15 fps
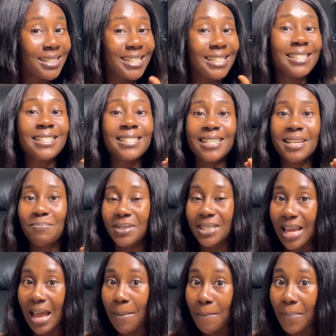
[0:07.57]
this
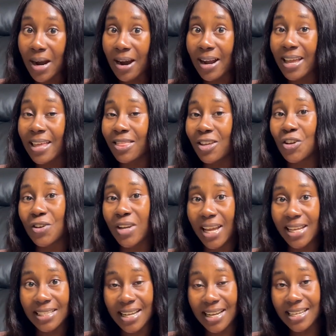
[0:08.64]
September in the
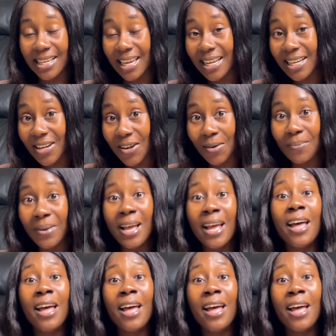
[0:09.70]
United Kingdom,